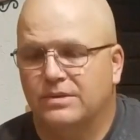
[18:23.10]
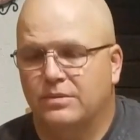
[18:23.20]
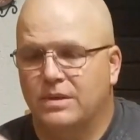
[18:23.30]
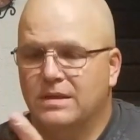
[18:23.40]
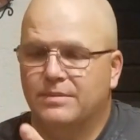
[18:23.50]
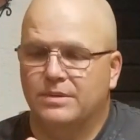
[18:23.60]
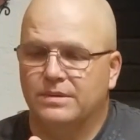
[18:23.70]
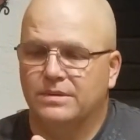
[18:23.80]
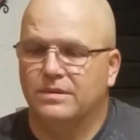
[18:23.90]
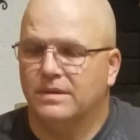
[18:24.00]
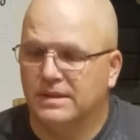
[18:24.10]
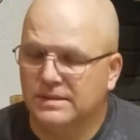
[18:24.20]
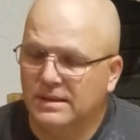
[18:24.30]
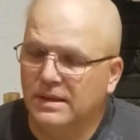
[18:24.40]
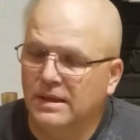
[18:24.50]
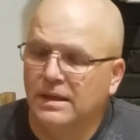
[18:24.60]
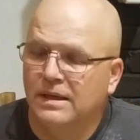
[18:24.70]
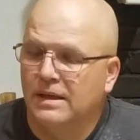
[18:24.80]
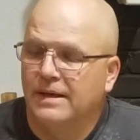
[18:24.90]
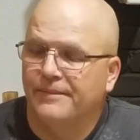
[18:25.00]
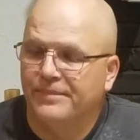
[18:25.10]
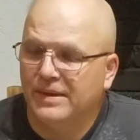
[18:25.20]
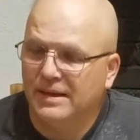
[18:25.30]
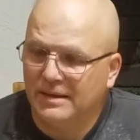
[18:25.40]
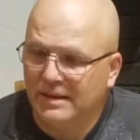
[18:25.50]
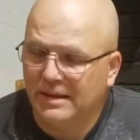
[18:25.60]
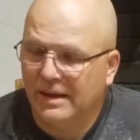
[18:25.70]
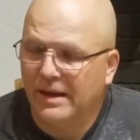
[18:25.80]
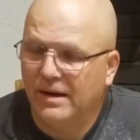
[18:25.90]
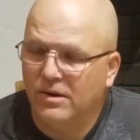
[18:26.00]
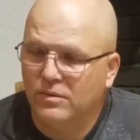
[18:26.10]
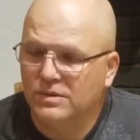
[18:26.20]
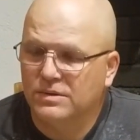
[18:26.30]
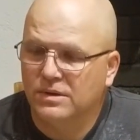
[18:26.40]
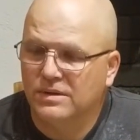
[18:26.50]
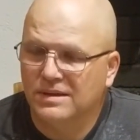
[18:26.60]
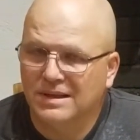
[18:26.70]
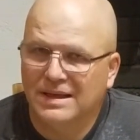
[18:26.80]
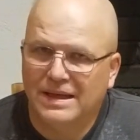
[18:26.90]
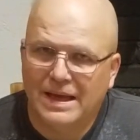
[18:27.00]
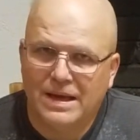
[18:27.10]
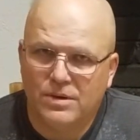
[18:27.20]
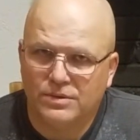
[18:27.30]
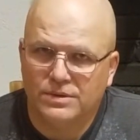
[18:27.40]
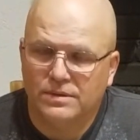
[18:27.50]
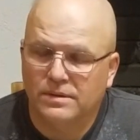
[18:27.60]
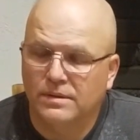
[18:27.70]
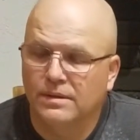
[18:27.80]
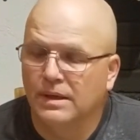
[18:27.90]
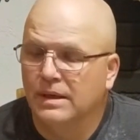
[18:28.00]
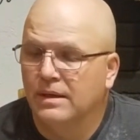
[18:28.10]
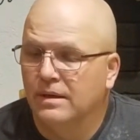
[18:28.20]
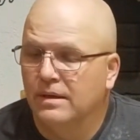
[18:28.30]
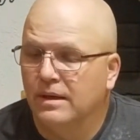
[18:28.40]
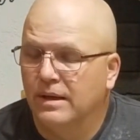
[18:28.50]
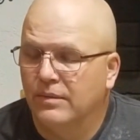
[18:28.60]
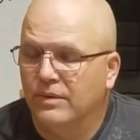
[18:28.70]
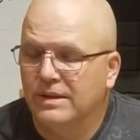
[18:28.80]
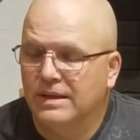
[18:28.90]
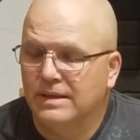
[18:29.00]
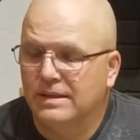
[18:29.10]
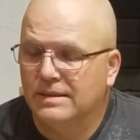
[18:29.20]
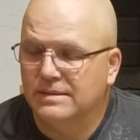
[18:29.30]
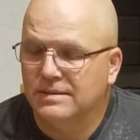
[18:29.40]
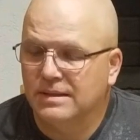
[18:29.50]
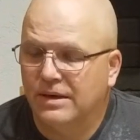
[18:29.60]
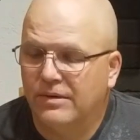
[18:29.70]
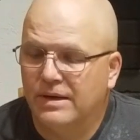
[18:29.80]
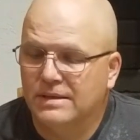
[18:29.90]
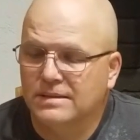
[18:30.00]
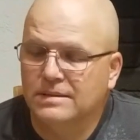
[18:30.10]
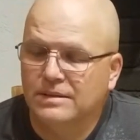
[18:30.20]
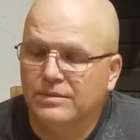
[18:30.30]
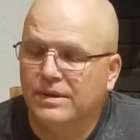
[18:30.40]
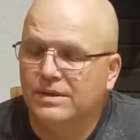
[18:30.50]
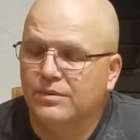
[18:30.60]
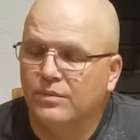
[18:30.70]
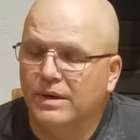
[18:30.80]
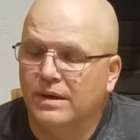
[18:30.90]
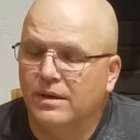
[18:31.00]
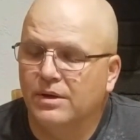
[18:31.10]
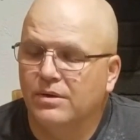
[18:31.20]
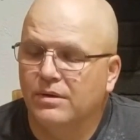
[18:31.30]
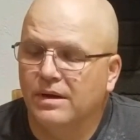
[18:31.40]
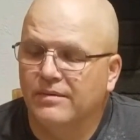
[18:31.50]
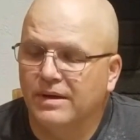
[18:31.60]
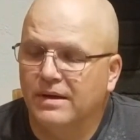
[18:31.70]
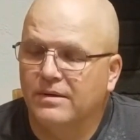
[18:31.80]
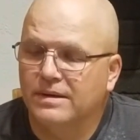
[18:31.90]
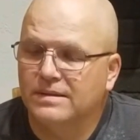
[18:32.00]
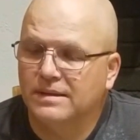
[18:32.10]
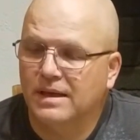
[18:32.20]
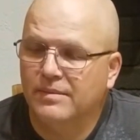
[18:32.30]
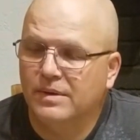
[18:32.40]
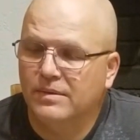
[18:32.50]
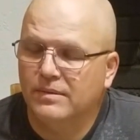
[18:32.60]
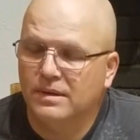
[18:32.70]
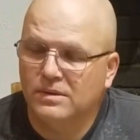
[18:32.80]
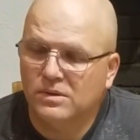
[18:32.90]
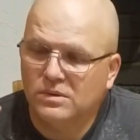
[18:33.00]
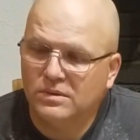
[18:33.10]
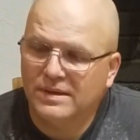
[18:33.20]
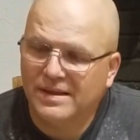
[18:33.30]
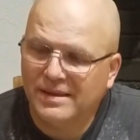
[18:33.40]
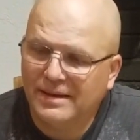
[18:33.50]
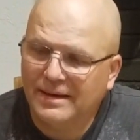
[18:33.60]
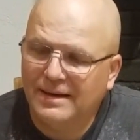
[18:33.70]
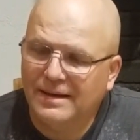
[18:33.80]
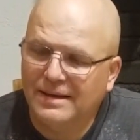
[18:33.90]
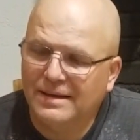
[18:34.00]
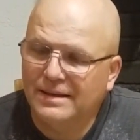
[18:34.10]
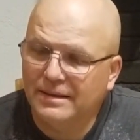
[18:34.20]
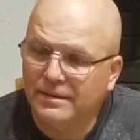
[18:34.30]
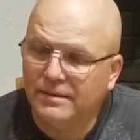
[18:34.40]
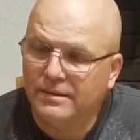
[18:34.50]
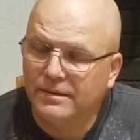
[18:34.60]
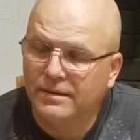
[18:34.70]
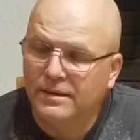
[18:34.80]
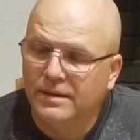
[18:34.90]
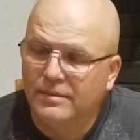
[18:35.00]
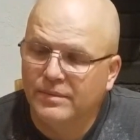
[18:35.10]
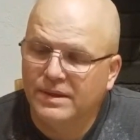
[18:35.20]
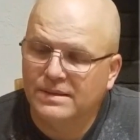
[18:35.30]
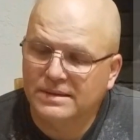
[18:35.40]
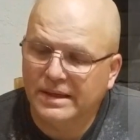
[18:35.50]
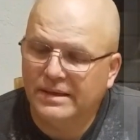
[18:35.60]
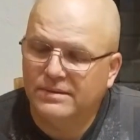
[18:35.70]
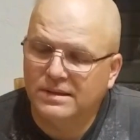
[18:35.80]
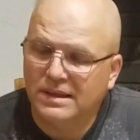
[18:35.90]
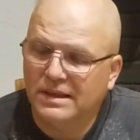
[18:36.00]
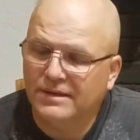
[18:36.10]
up to a certain extent, and then the air will start to leak out. And what that does is it creates a situation where you have air escaping through the little hole. Nothing can get in because the air is leaving,